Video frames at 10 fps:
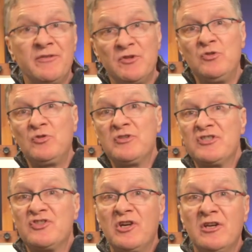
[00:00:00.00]
If you're new to
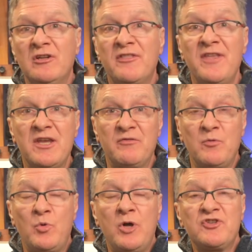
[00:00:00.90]
this channel, thank you for
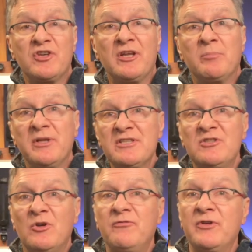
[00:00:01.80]
watching, and please
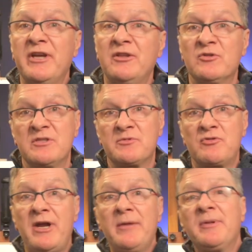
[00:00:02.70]
don't forget to
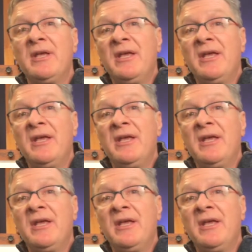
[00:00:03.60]
subscribe,